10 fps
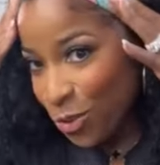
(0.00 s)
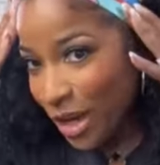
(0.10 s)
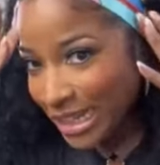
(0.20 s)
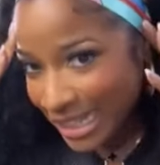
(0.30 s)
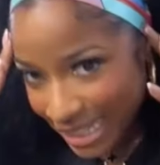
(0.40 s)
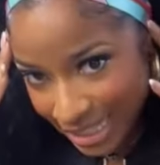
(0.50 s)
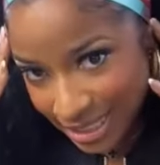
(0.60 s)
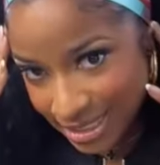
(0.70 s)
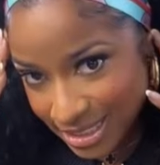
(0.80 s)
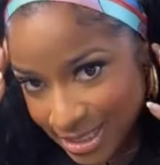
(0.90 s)
Get you one of
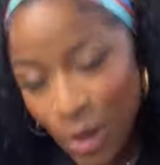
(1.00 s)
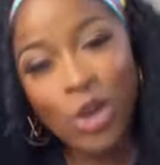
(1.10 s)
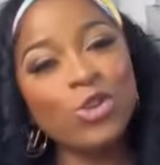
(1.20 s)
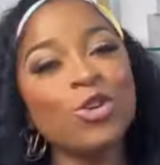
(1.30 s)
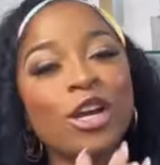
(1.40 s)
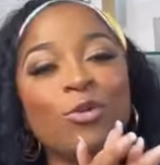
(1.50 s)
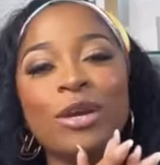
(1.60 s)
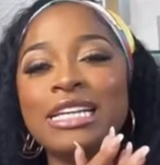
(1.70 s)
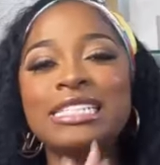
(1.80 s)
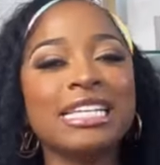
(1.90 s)
these. You can,
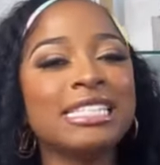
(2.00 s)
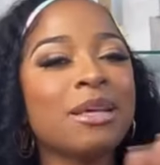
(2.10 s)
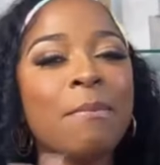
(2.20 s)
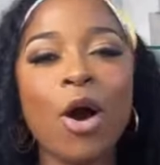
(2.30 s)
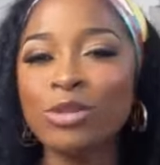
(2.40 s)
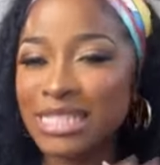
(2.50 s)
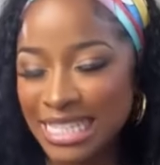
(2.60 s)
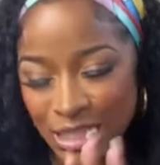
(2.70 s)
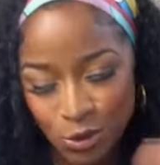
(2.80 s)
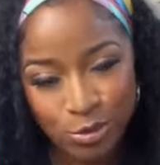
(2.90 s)
it's a
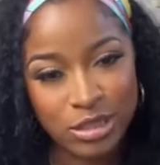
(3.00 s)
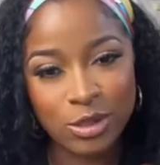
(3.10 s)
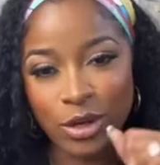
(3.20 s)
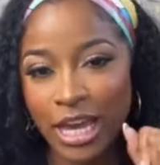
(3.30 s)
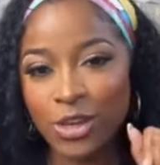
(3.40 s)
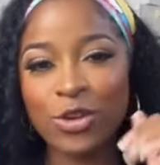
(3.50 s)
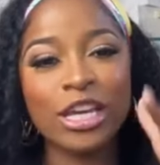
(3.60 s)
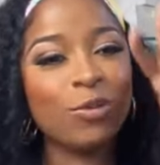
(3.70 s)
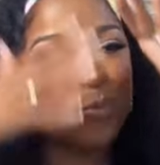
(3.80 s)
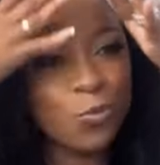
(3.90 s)
multi-use, okay? You
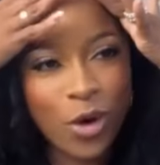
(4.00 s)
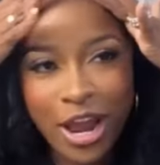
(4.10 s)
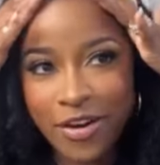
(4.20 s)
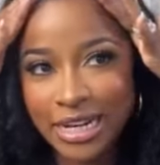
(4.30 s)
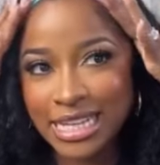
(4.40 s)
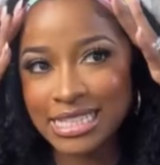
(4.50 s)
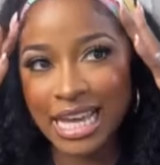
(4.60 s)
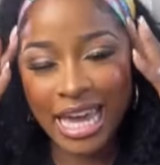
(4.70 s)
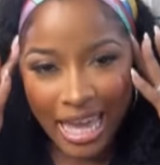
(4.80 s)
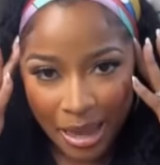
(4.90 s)
can wear it as
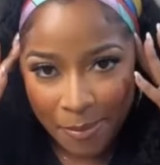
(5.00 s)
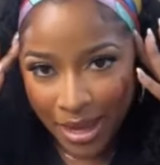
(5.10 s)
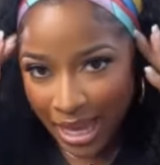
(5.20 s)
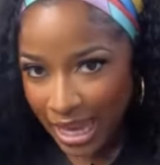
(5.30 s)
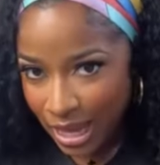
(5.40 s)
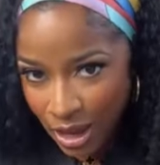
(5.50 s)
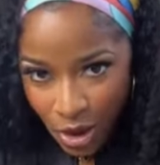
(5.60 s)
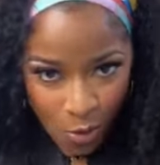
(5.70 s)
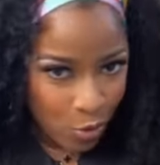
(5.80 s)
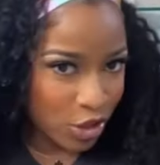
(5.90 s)
a headband
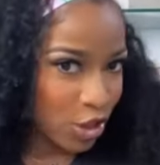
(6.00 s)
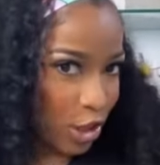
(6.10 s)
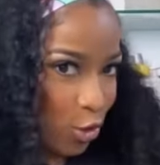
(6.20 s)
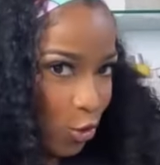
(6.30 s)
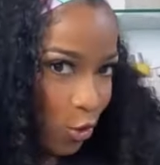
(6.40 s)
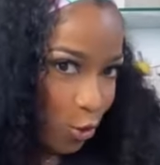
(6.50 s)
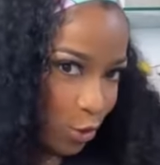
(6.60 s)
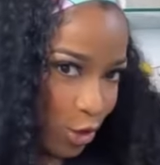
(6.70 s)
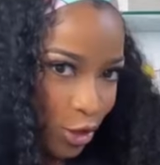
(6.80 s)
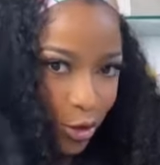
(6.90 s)
with your
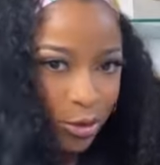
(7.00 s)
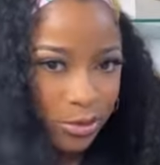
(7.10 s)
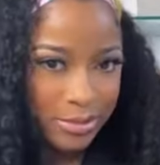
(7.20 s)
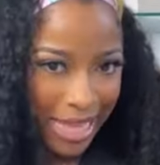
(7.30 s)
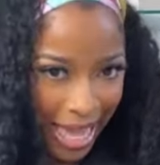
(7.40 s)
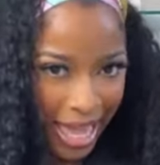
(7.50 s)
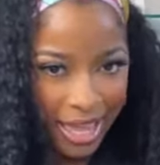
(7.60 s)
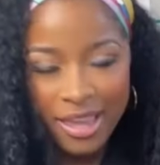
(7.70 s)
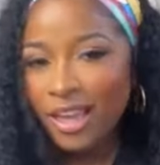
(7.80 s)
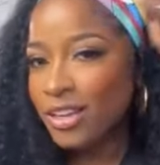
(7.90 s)
little, you know,
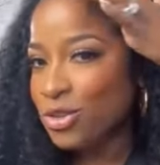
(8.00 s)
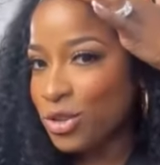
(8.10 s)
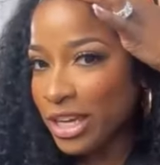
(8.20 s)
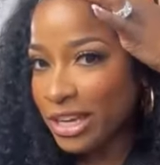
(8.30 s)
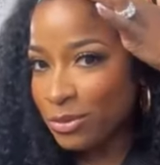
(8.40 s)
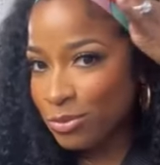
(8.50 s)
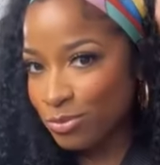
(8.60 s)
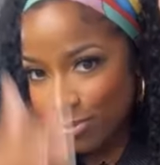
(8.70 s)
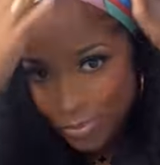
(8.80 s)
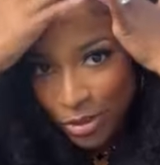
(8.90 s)
that. You can
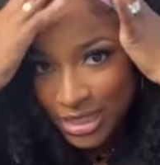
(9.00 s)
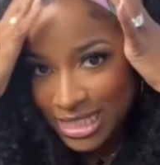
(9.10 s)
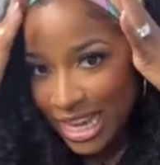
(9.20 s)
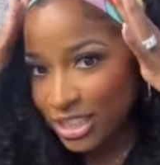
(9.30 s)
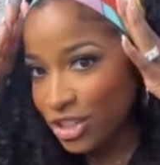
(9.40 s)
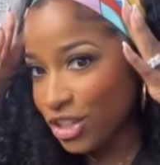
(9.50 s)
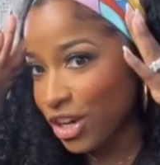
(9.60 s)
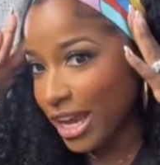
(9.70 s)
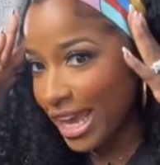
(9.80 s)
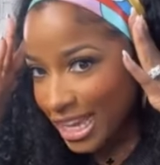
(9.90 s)
protect
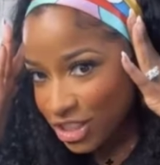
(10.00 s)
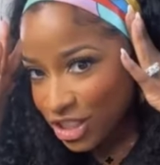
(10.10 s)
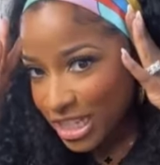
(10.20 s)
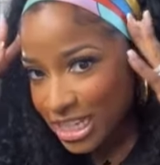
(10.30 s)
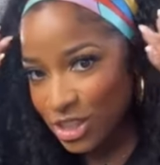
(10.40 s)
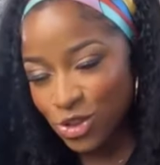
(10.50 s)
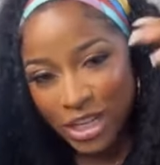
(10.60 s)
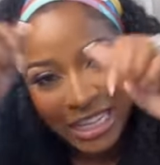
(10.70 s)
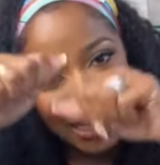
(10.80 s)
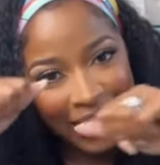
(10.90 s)
your edges. You
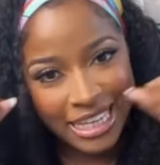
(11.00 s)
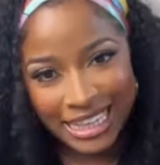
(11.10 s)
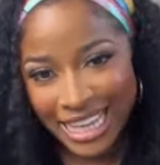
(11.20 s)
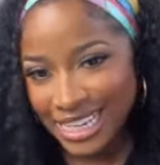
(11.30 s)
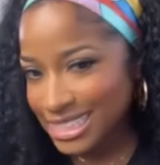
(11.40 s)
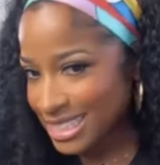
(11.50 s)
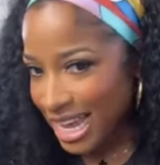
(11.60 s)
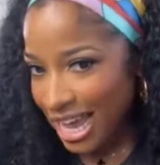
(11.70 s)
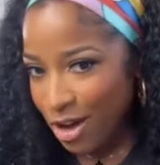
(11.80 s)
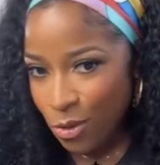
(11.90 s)
can lay your lace
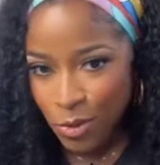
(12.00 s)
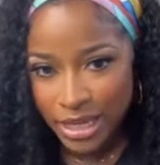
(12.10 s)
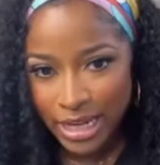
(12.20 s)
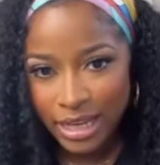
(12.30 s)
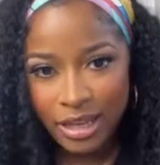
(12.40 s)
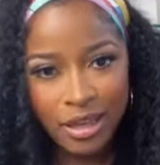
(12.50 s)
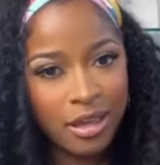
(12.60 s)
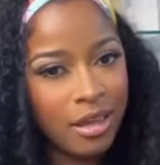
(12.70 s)
down with it.